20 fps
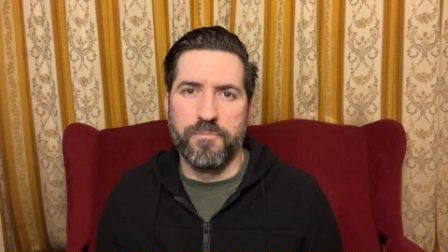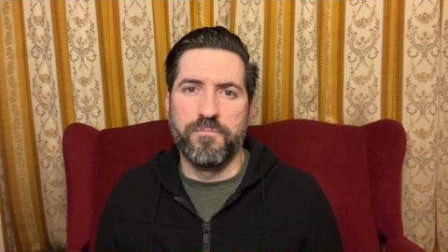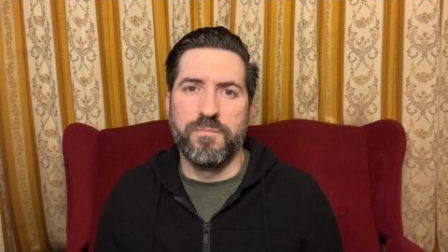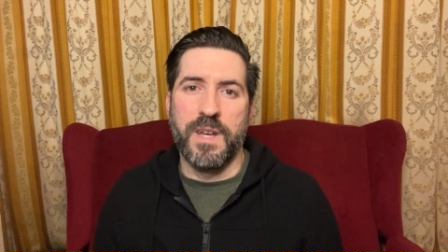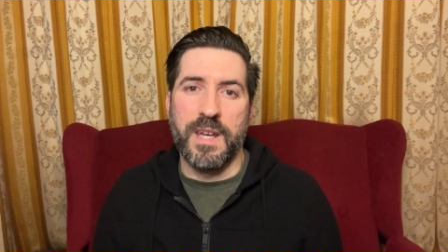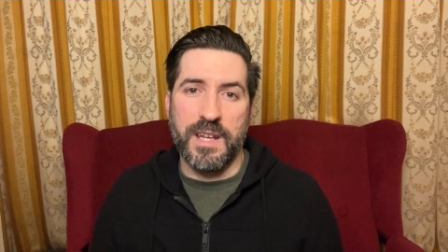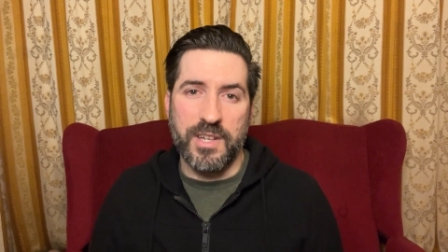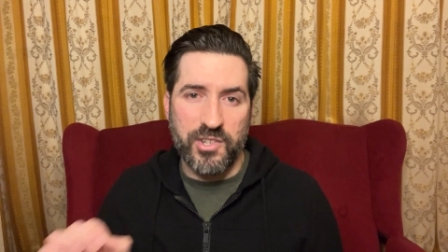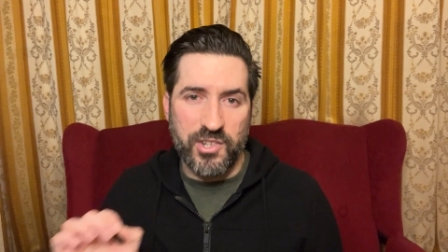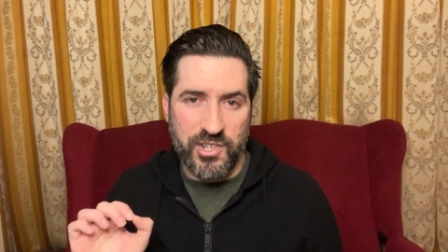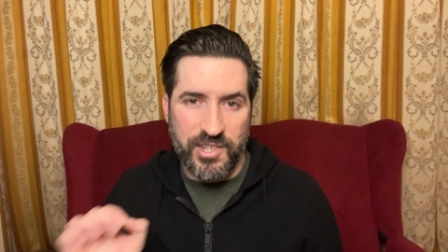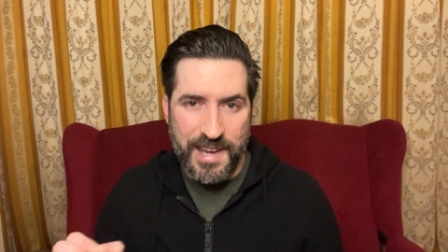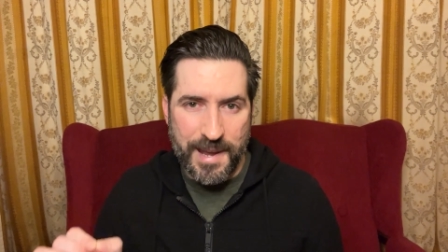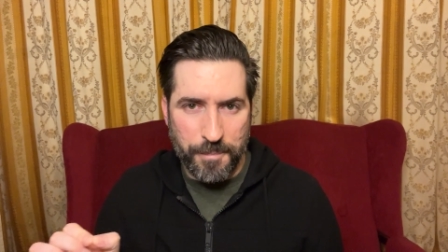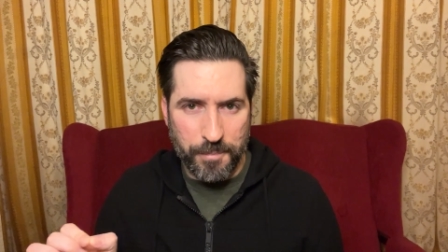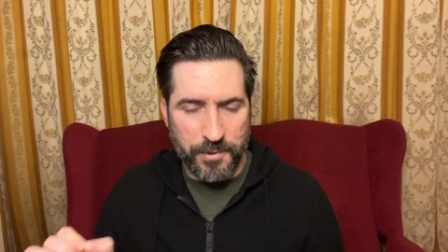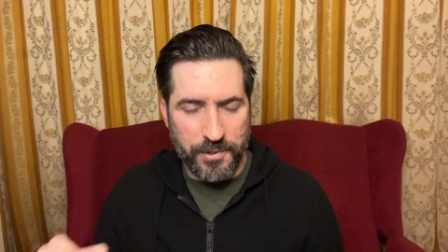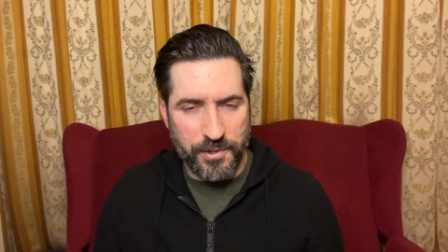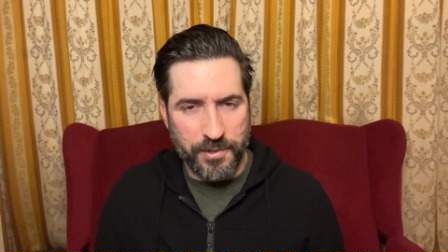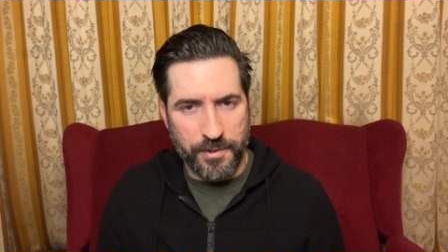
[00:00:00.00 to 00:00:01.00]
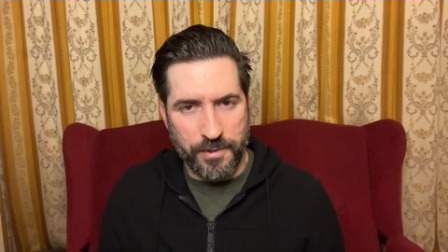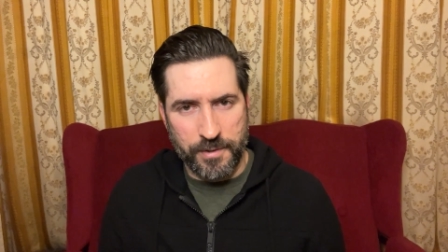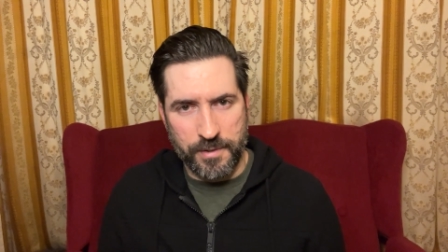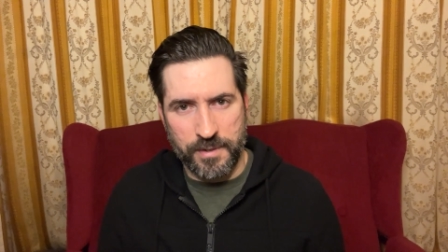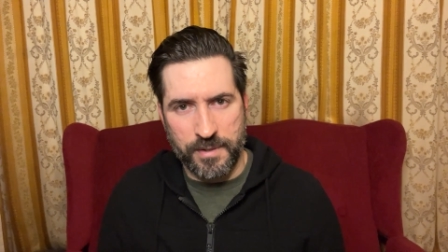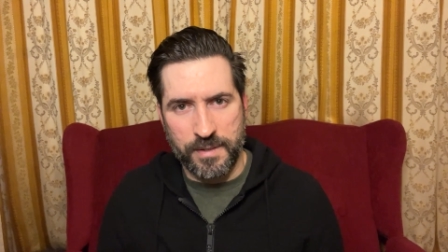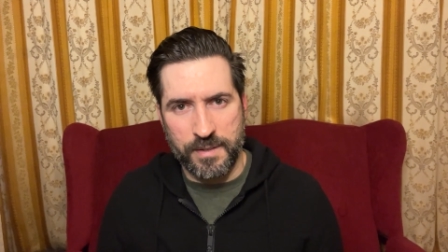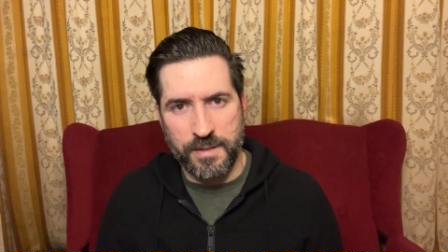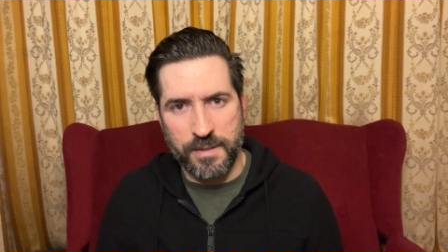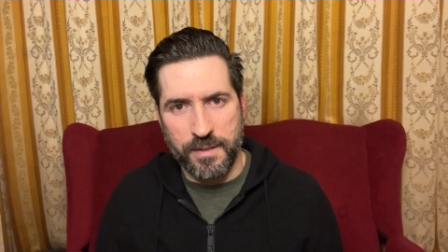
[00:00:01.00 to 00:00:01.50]
except
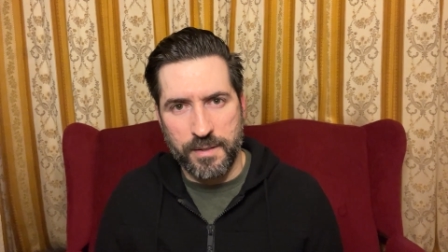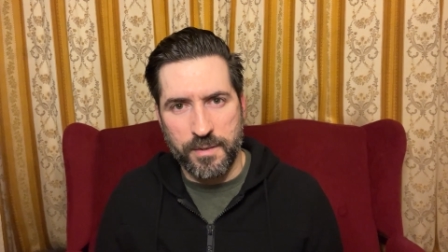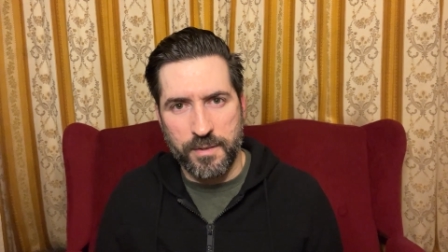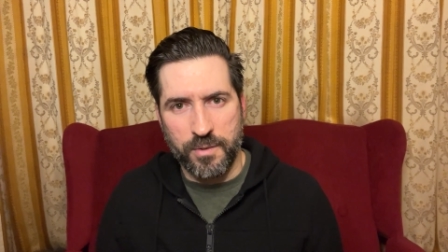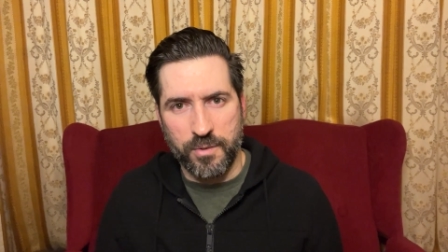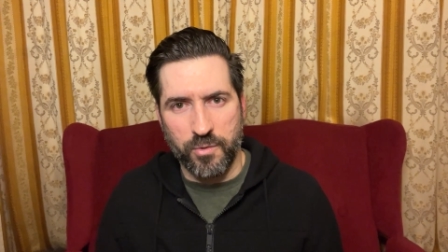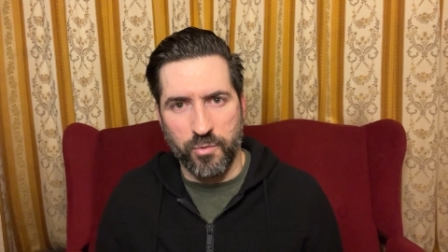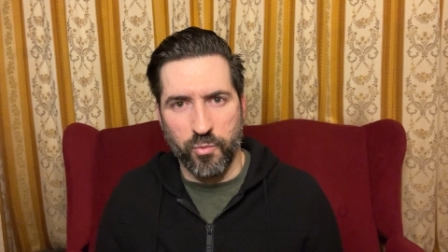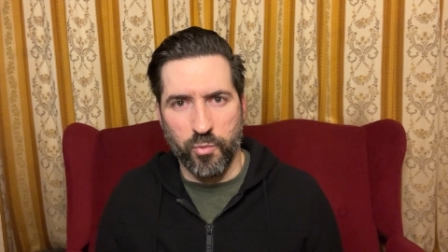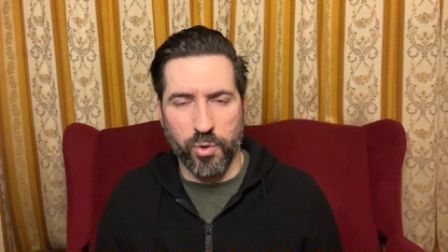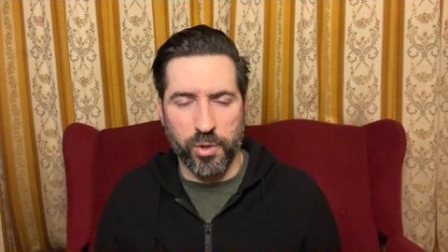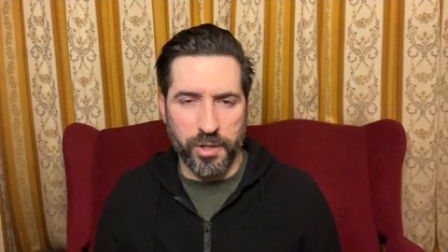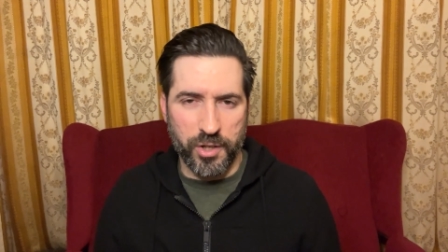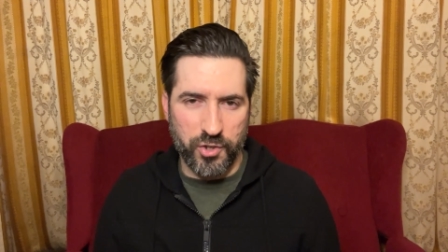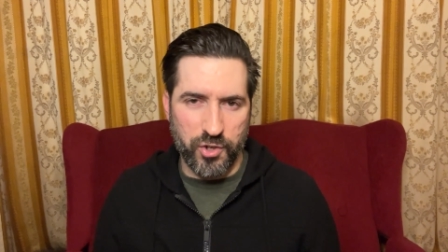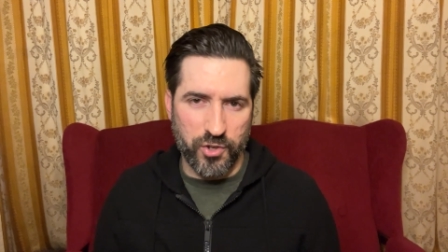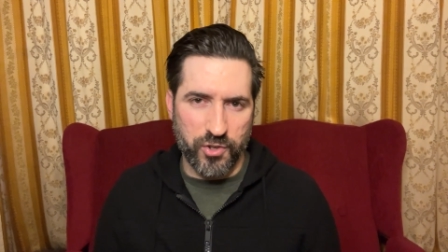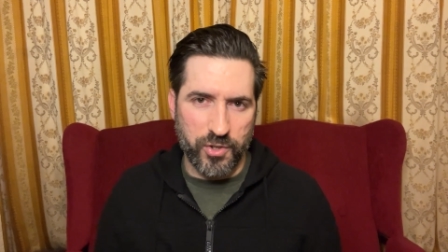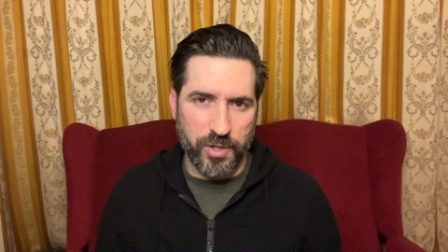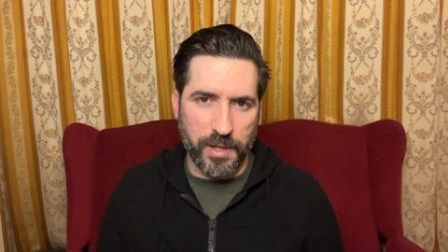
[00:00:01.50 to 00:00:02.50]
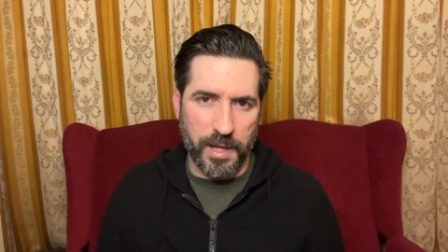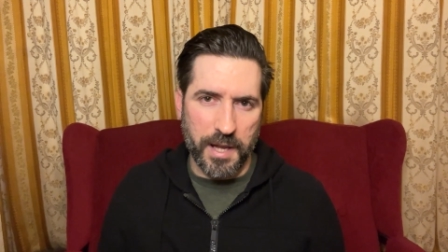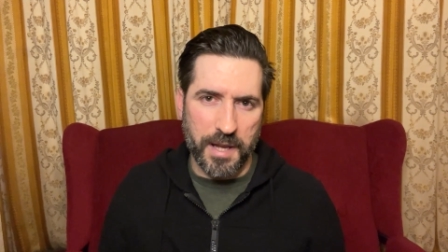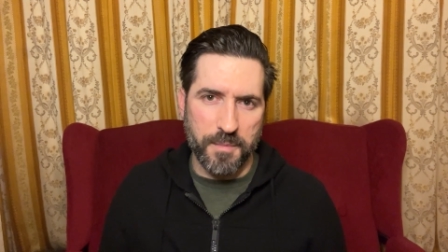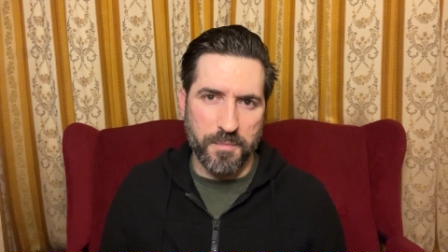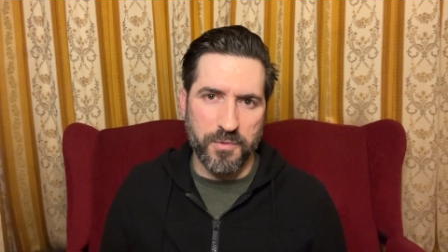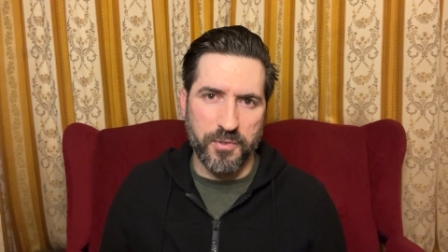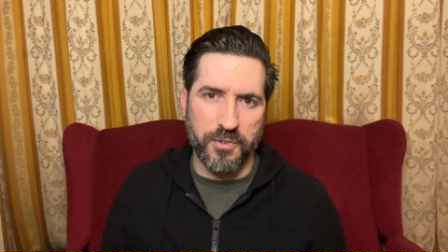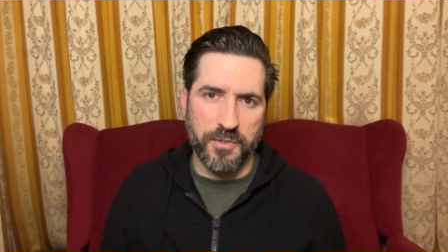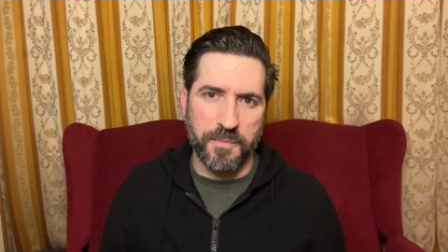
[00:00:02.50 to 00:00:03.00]
religious
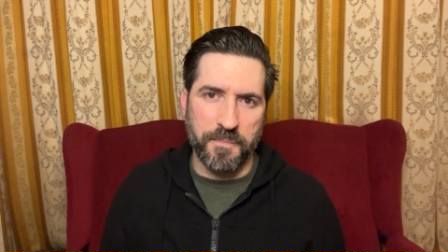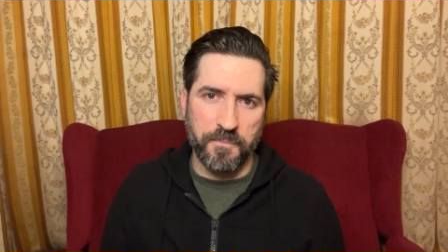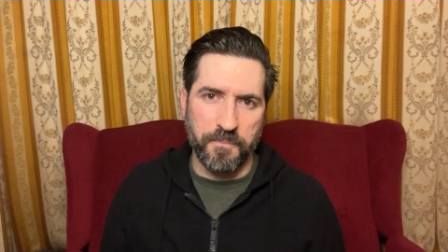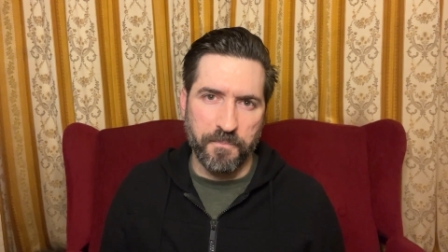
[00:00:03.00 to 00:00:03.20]
claims.